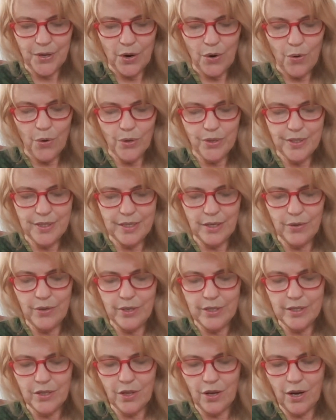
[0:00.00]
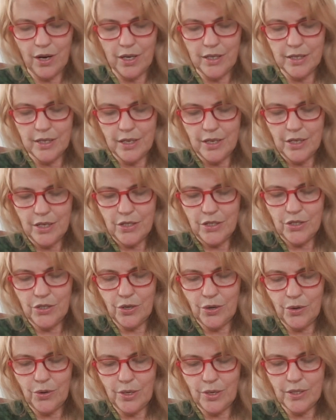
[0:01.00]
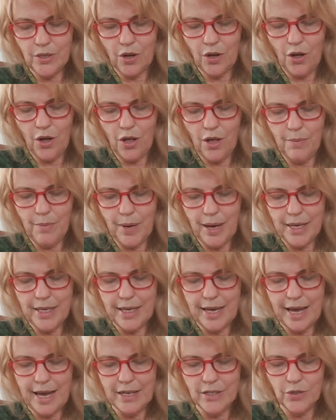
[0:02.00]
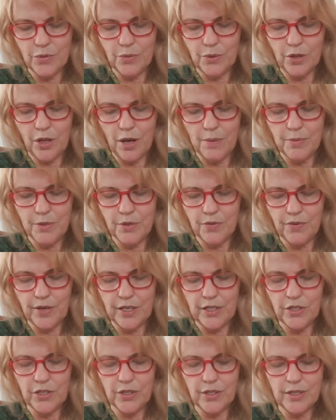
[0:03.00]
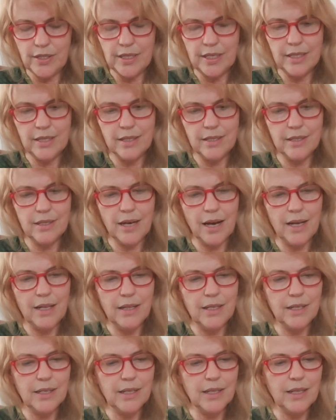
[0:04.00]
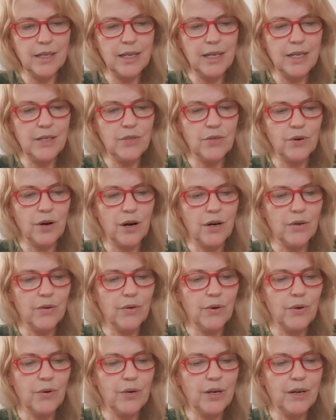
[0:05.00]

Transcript: or serious thought, to notice all my casual observations and silently draw her own